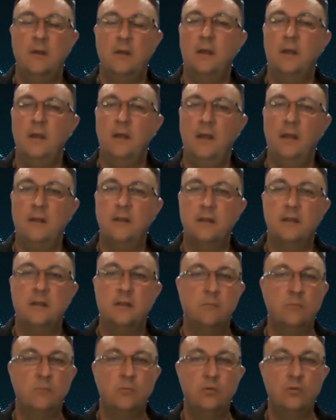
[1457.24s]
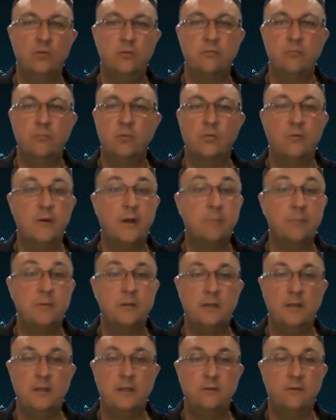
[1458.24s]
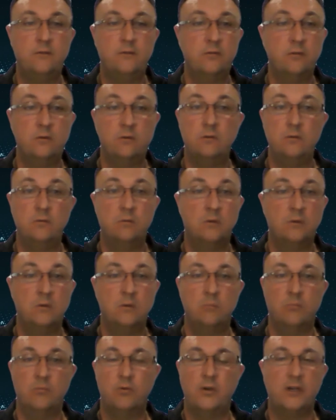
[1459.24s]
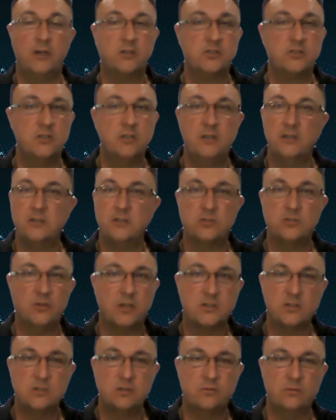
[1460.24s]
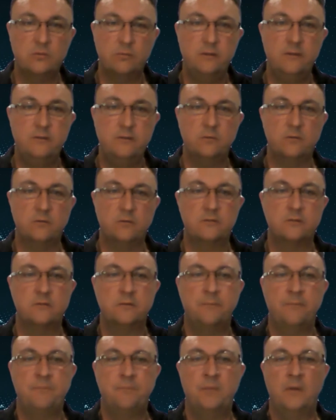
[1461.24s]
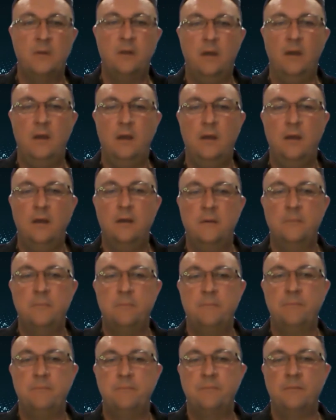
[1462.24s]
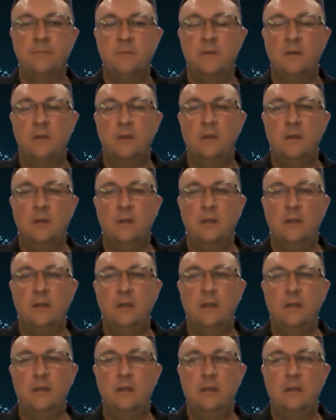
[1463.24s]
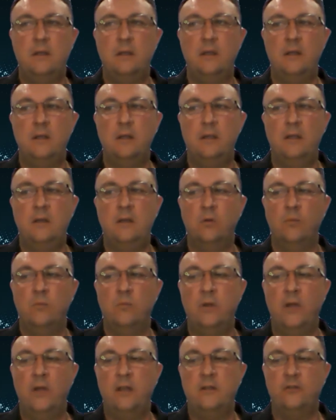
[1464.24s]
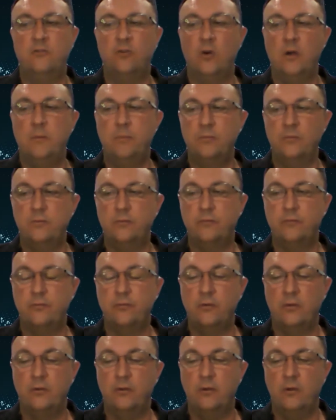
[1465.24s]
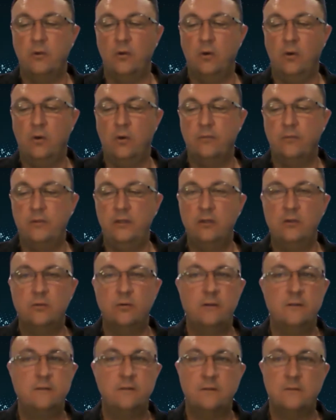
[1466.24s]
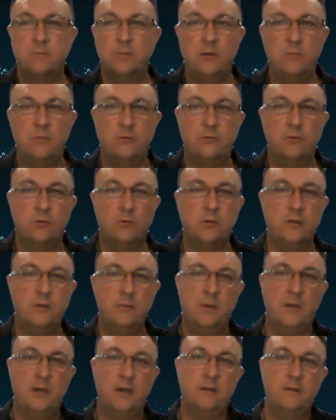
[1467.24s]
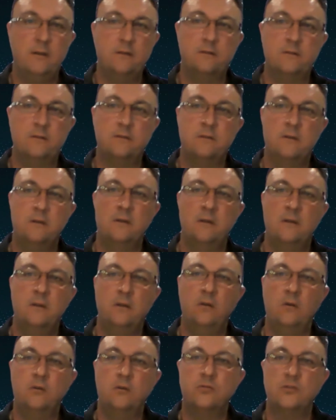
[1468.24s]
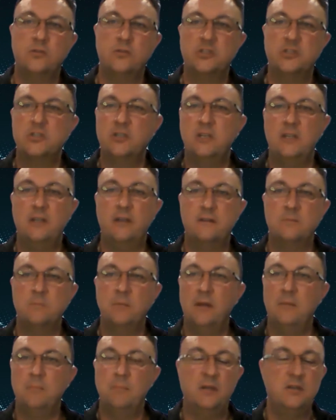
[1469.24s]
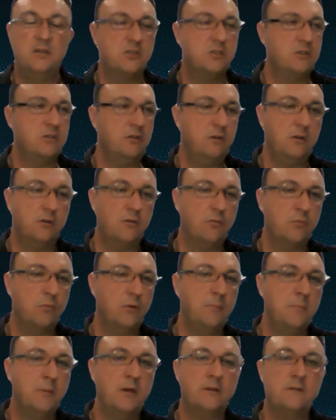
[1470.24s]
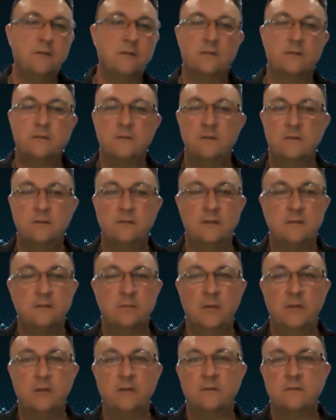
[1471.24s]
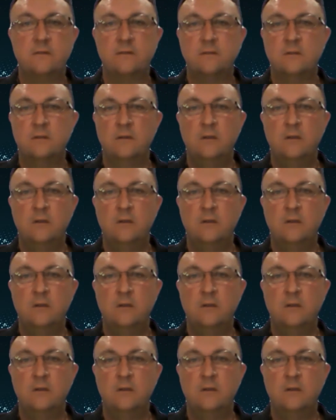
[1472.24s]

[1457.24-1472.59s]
and they can move more rapidly into production and extraction of a resource. And the type of increase in speed we're talking about is, traditionally, as Matt mentioned, 3 months, 6 months,